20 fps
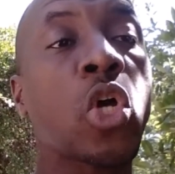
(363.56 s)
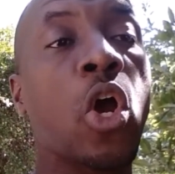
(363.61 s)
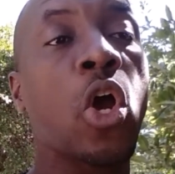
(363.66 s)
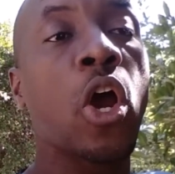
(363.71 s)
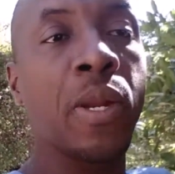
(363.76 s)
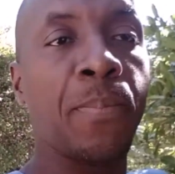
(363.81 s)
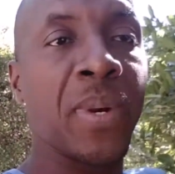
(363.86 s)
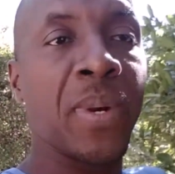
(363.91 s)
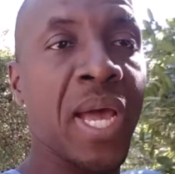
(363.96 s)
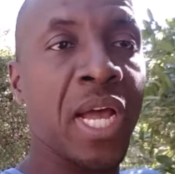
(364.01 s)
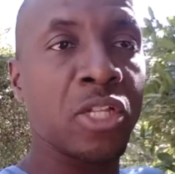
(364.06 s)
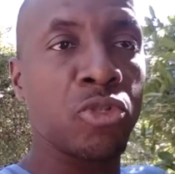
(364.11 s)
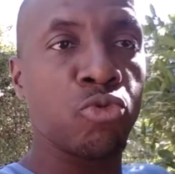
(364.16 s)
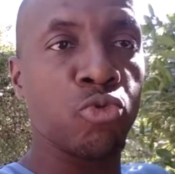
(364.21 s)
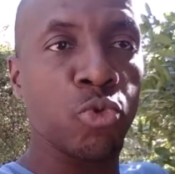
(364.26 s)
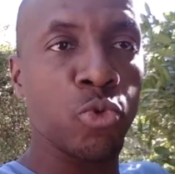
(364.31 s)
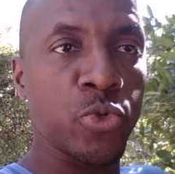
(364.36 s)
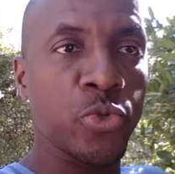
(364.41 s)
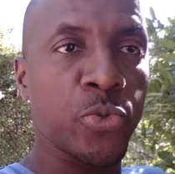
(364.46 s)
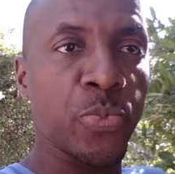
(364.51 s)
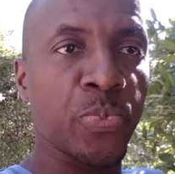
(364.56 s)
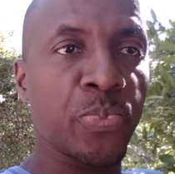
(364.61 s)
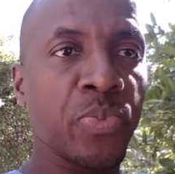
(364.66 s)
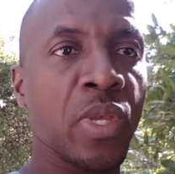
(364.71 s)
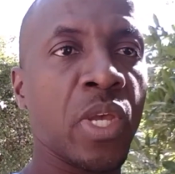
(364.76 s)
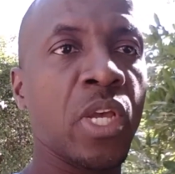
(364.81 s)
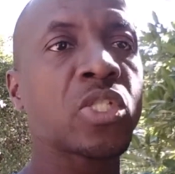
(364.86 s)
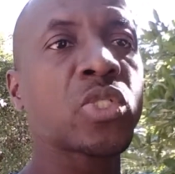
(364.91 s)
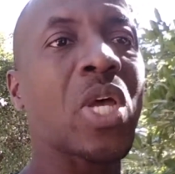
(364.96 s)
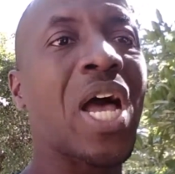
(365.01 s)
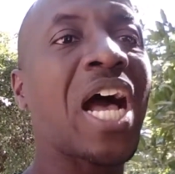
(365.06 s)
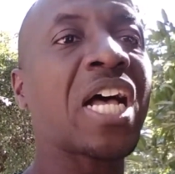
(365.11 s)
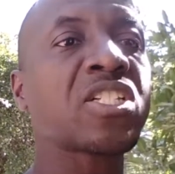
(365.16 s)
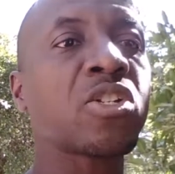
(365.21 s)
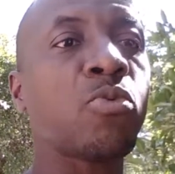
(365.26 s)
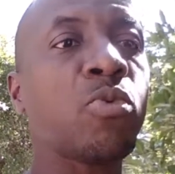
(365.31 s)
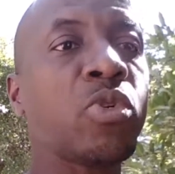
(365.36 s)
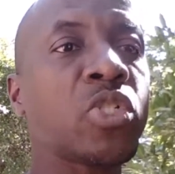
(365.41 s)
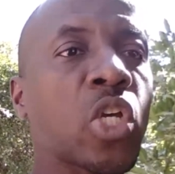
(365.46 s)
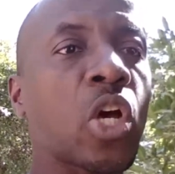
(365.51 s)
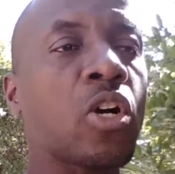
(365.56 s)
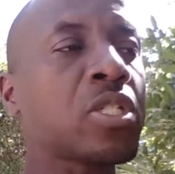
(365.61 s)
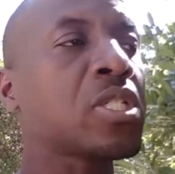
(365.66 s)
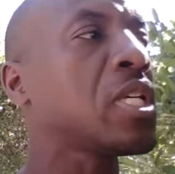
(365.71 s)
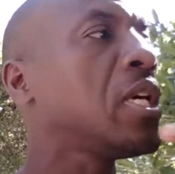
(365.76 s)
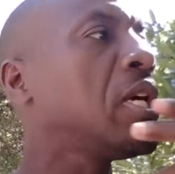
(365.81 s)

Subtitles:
the plant root. So as a result,